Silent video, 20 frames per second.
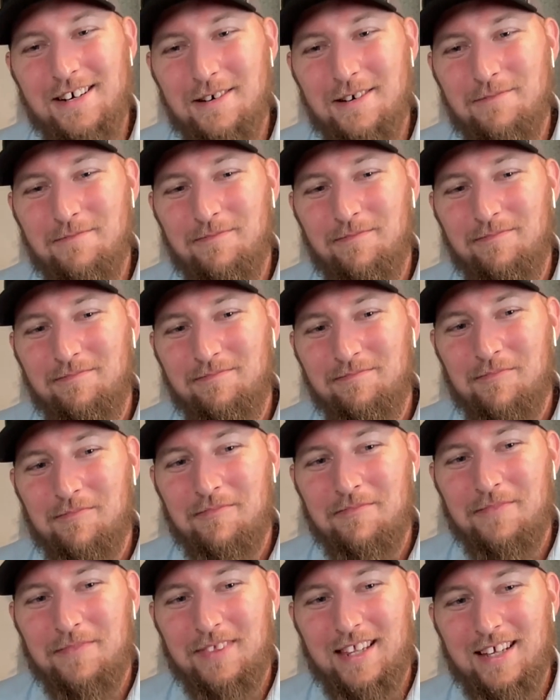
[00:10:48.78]
Um,
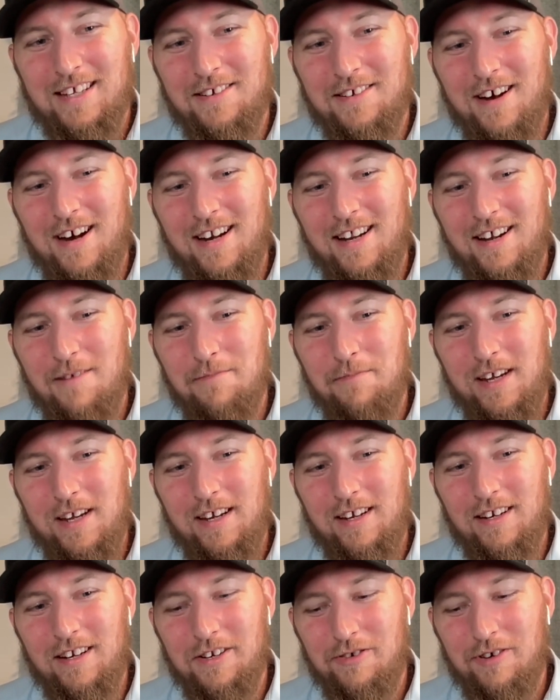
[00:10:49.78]
so I ended up
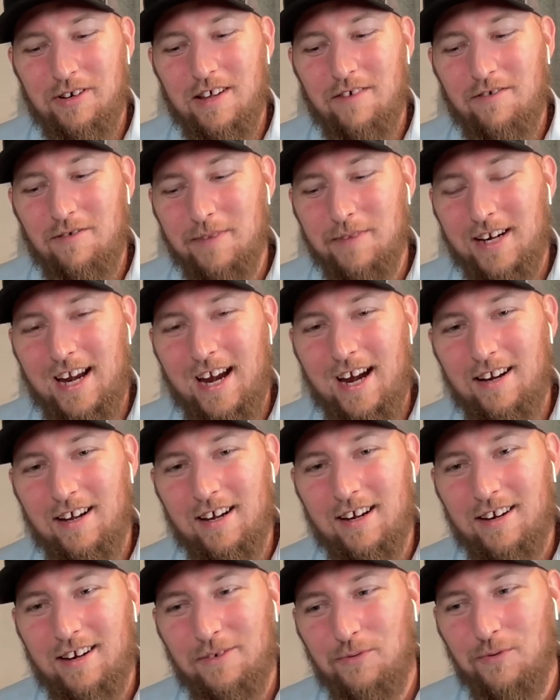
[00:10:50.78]
being an entry level
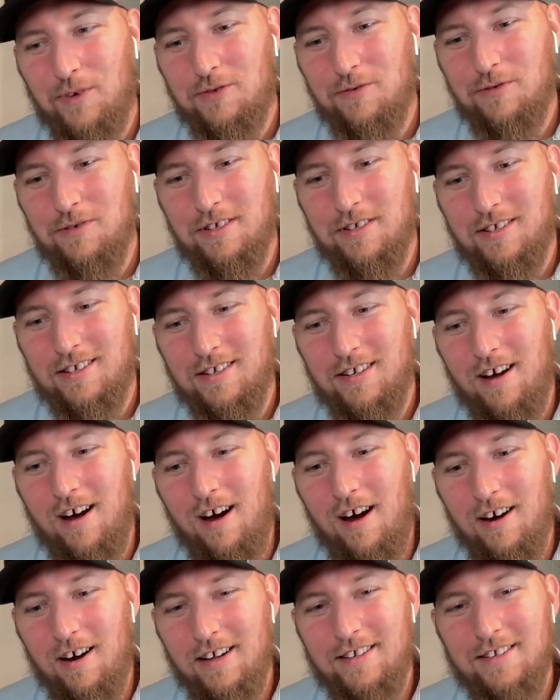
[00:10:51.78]
mechanic, which was
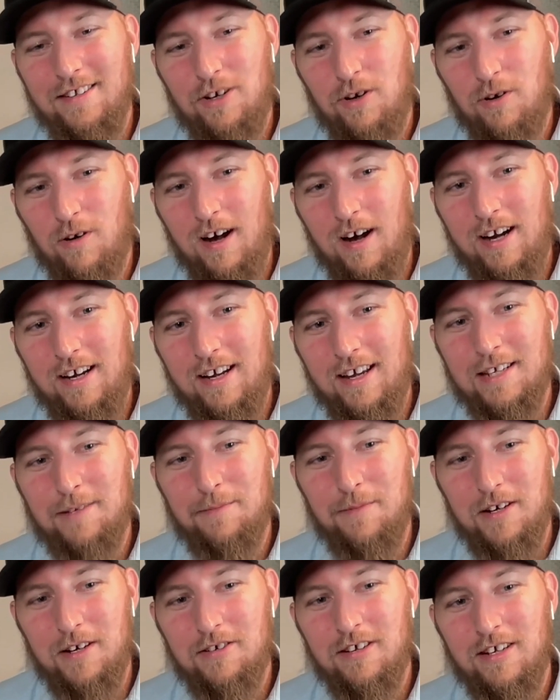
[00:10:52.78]
honestly great,
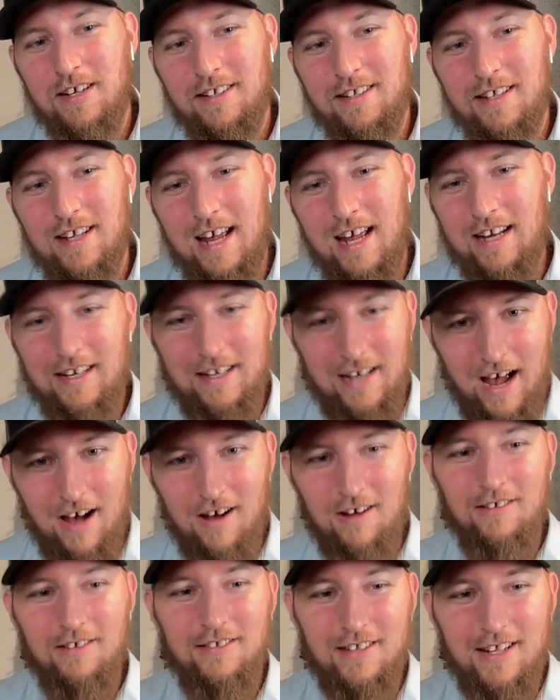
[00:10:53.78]
especially and
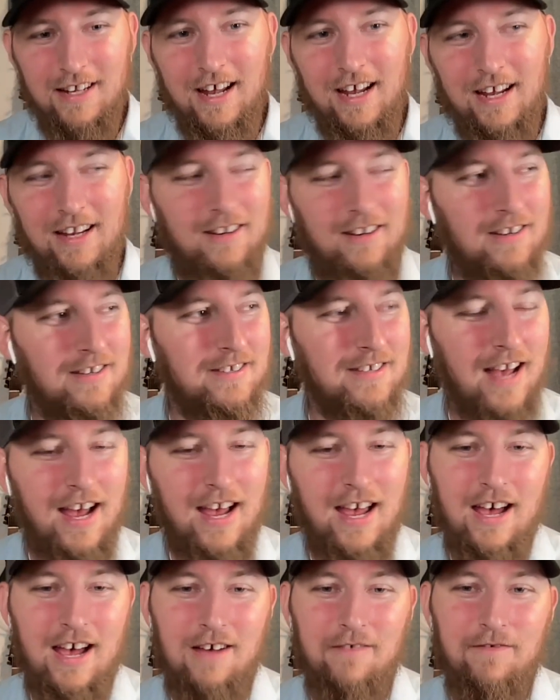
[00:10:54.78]
now today, because
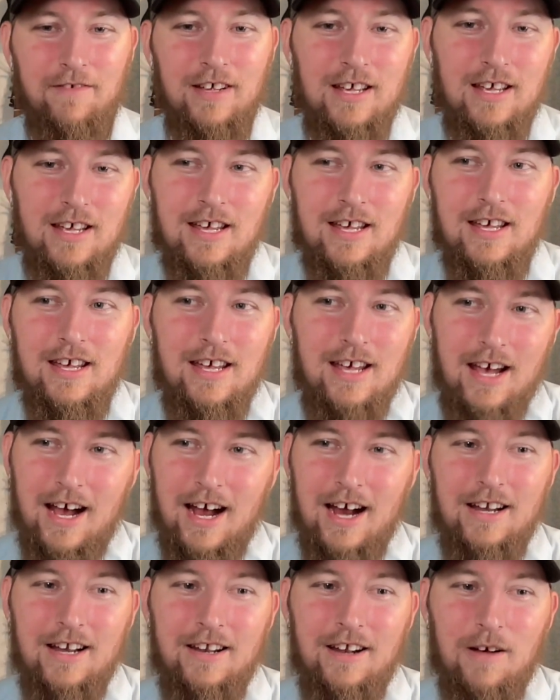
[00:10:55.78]
I
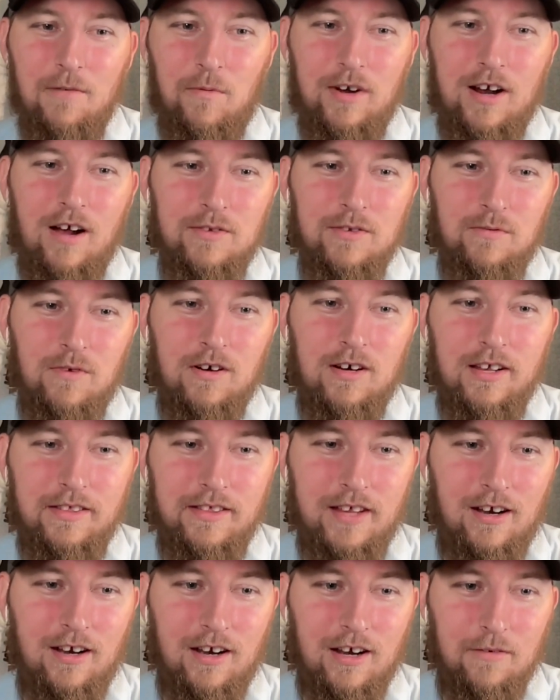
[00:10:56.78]
ended up when I was
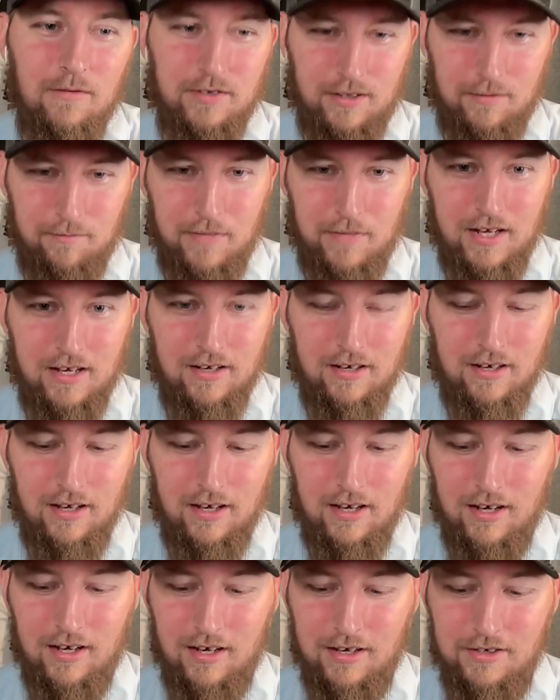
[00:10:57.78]
working there, it was a
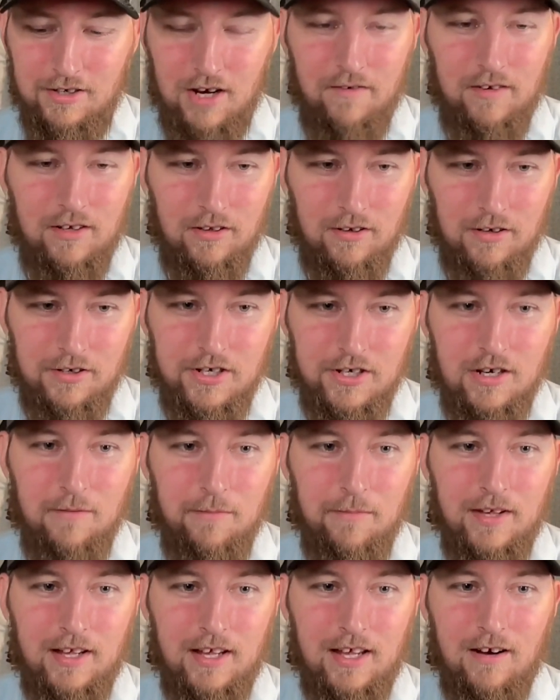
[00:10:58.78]
big Chevy
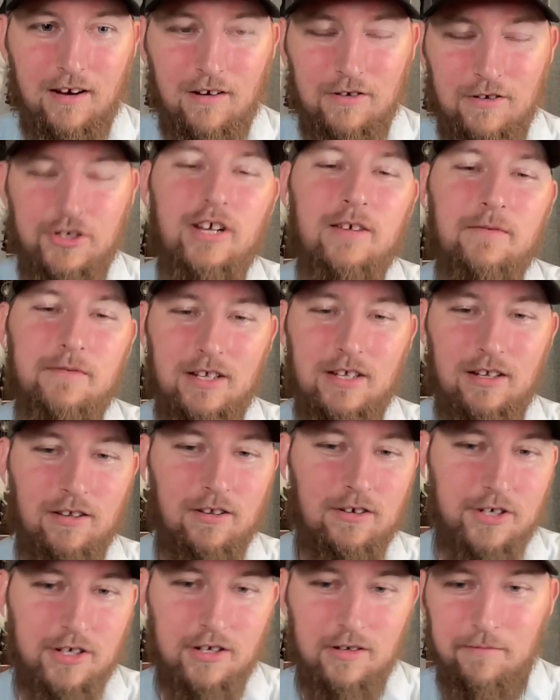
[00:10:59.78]
dealership or GMC
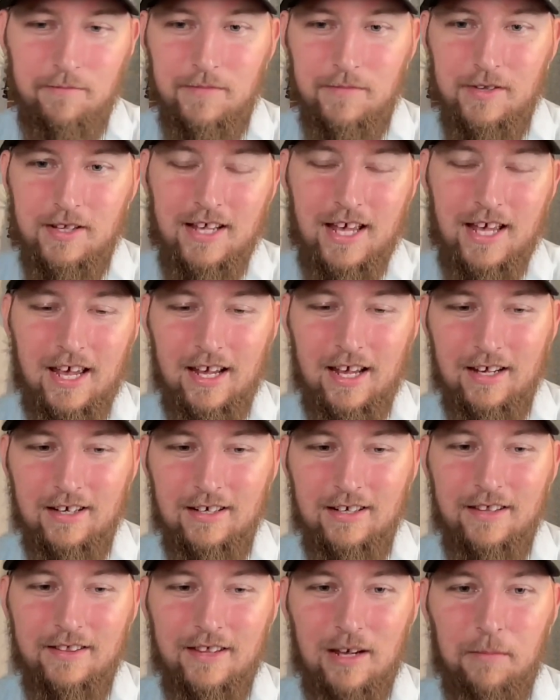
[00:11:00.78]
dealership,
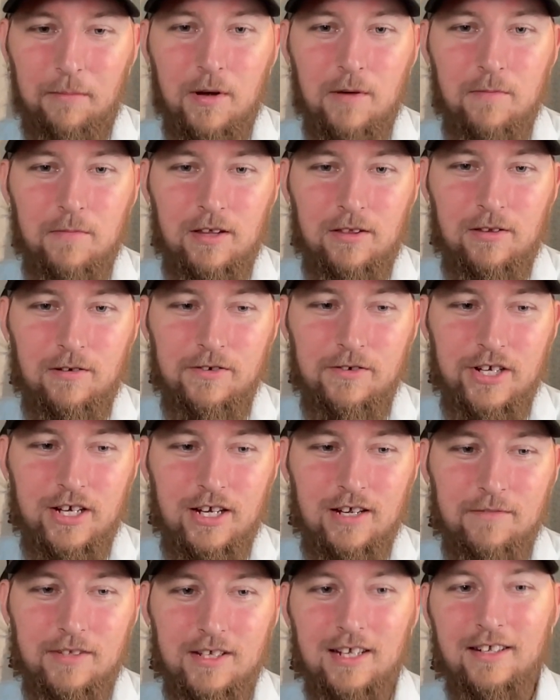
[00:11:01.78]
and they put me through
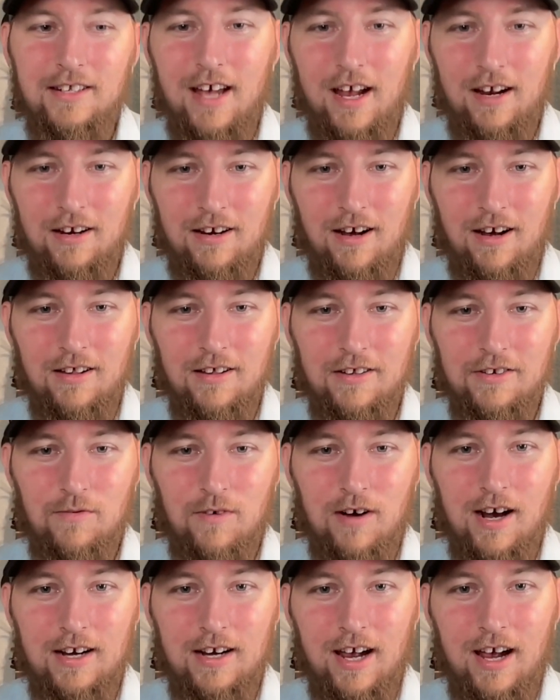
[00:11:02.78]
GMC Tech College
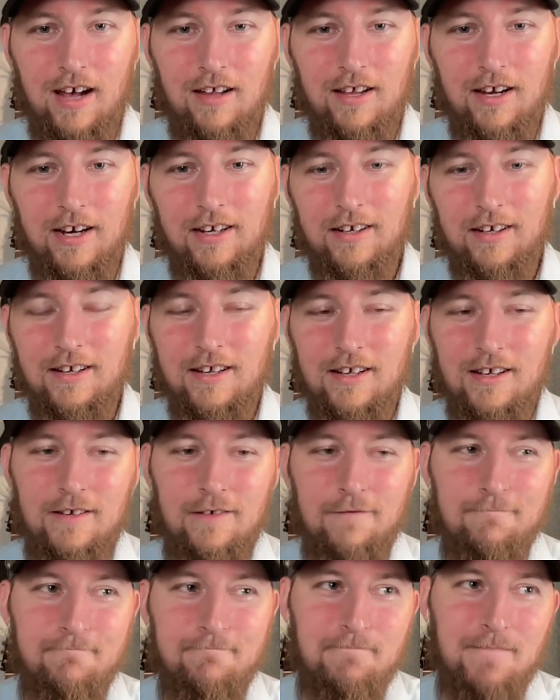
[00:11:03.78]
where I got like
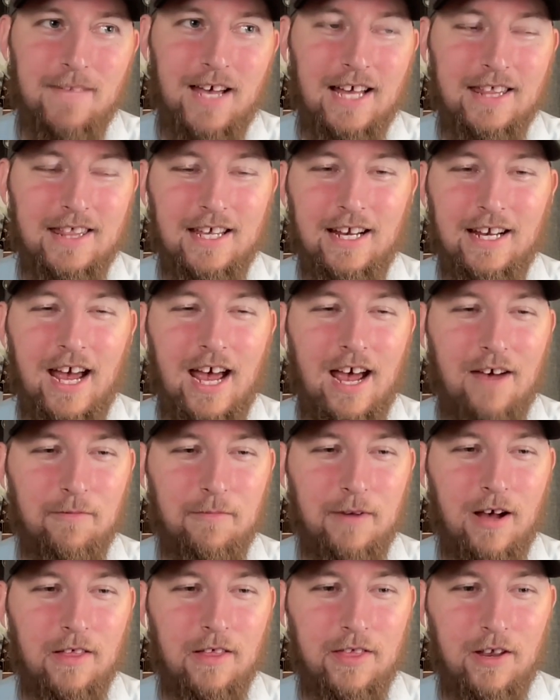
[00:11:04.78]
I think I have
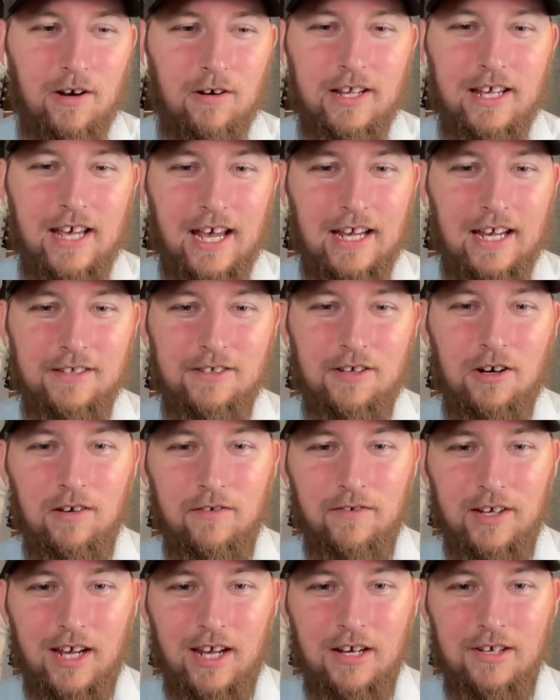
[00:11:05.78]
about 38
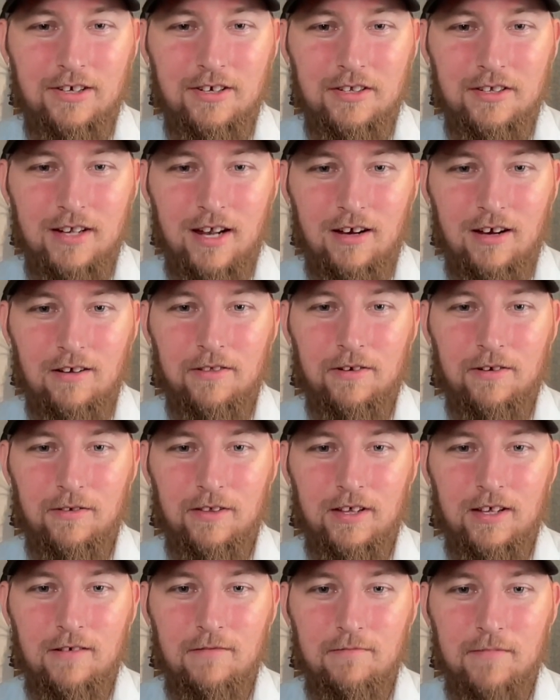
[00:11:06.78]
certifications now
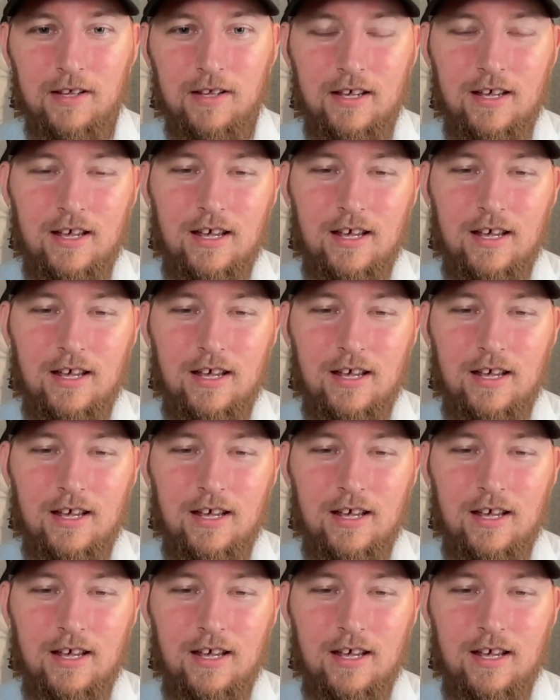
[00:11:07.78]
through them,